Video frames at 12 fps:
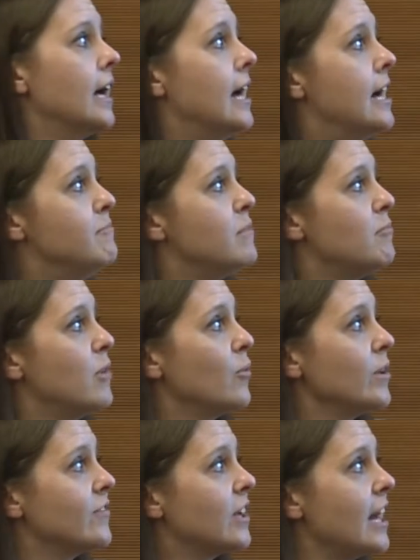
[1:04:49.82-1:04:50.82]
um, but
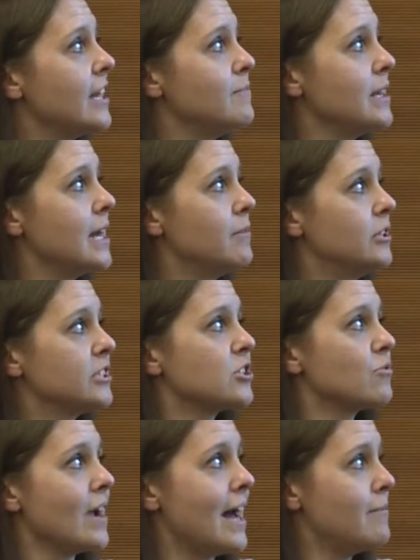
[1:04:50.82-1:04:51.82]
we've got to be able
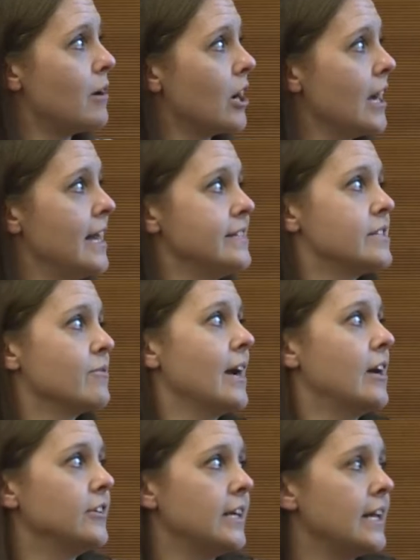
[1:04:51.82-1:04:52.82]
to wrap our heads
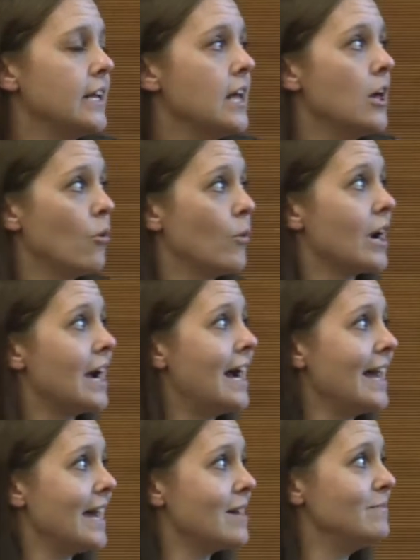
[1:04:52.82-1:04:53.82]
around it. Where
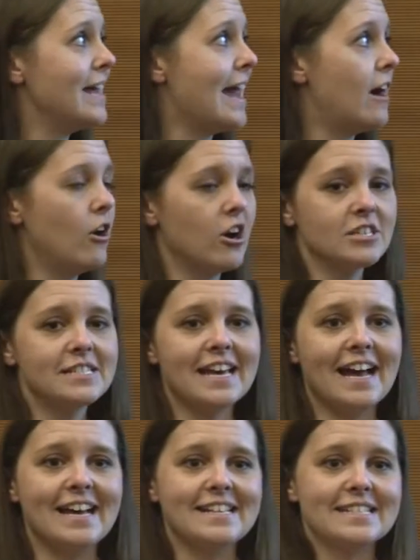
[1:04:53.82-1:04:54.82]
I am now,
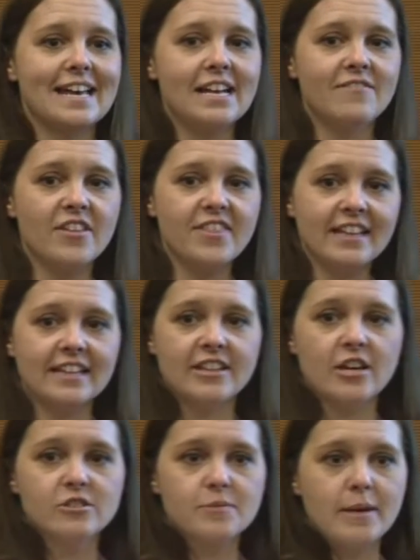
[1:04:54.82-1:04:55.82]
RTI is kind of a thing that
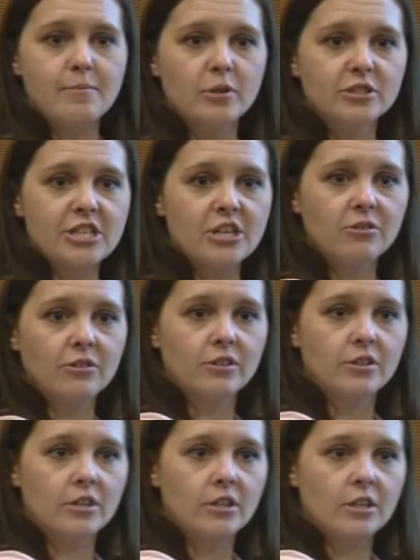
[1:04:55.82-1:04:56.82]
those people do,
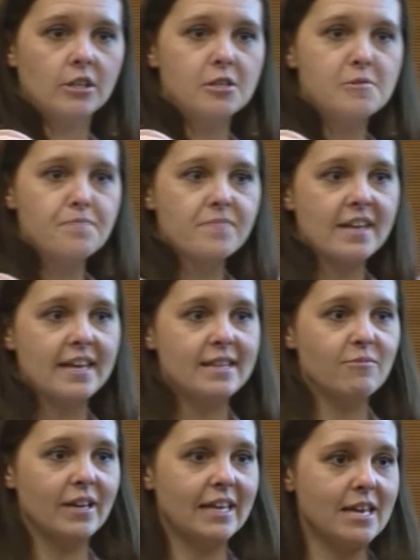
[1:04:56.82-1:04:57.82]
and
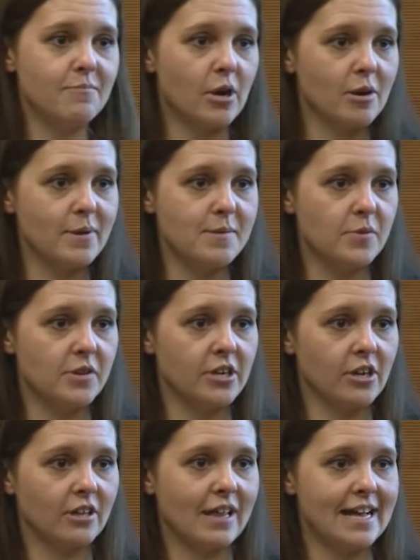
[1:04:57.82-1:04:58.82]
then we keep our people in
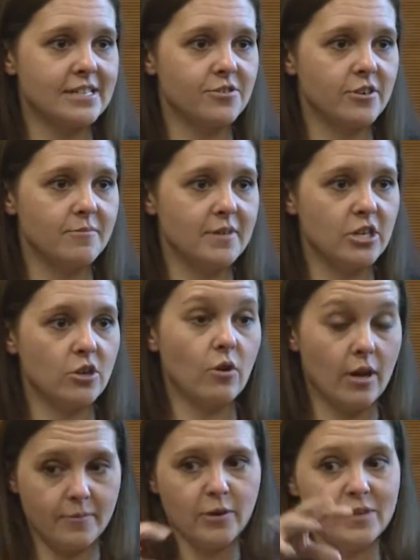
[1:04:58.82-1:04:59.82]
our classroom and do,
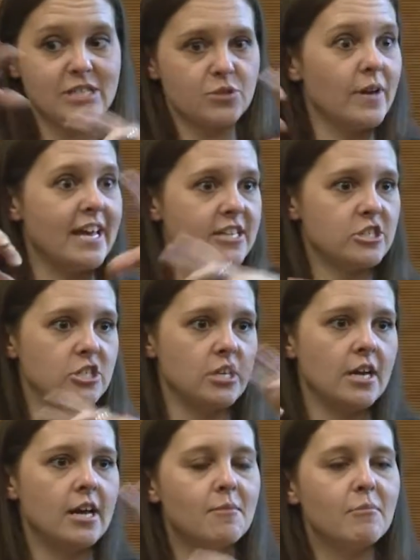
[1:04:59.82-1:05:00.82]
I mean, we switch,
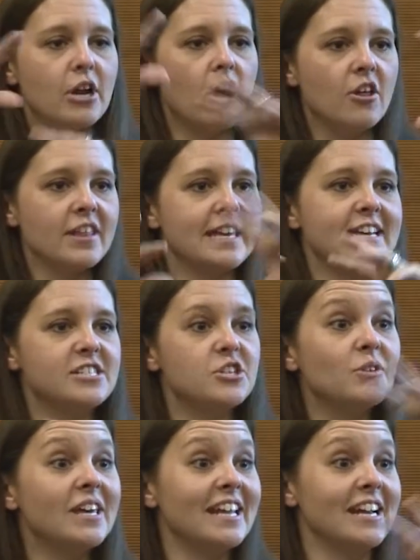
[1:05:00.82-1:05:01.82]
but all the kids
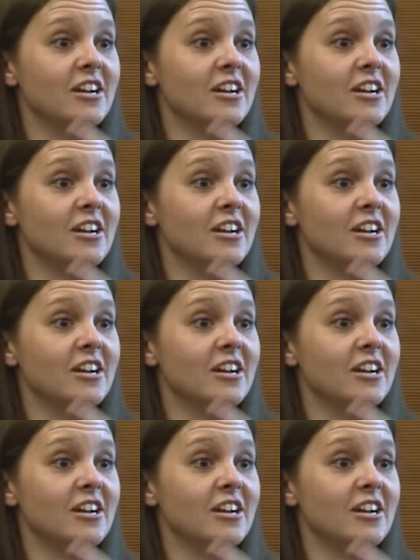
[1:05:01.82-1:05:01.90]
who get